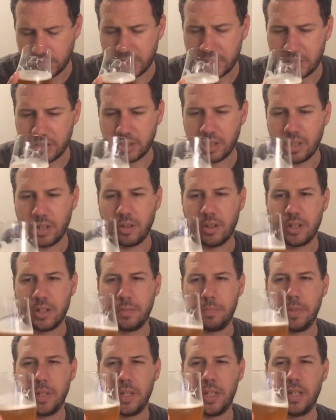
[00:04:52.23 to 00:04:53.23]
This is a
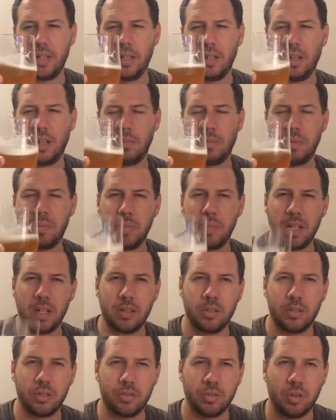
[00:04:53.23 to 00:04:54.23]
nice beer. I've been
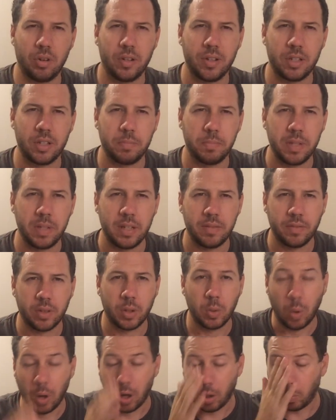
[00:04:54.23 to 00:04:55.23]
meaning to try this beer
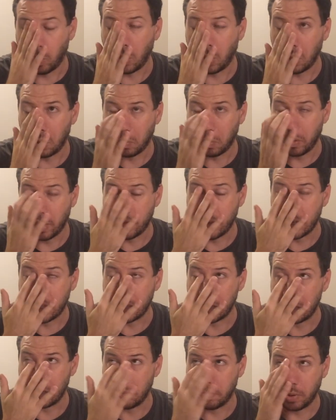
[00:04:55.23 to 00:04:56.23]
for quite a while. They've
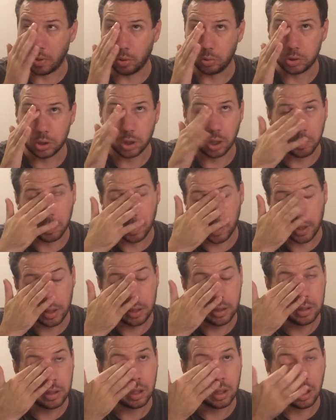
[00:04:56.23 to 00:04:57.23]
had it in the bottle shop there.
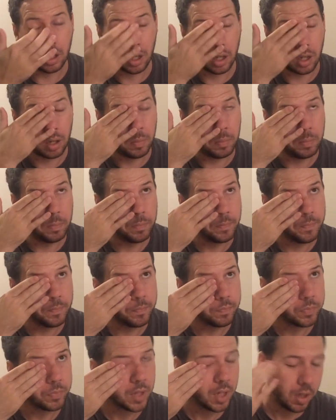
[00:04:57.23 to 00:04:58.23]
Um,
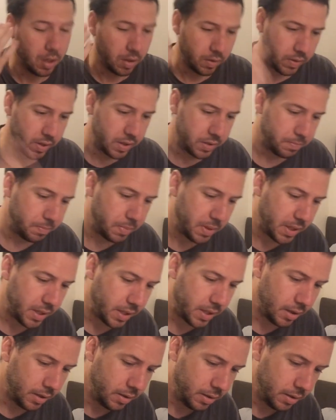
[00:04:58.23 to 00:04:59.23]
this
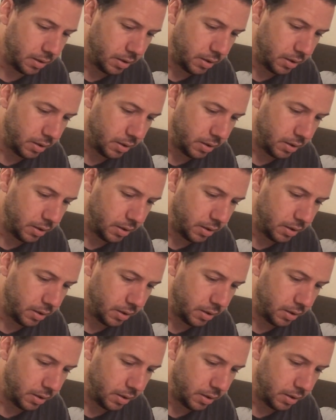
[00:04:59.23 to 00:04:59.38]
beer,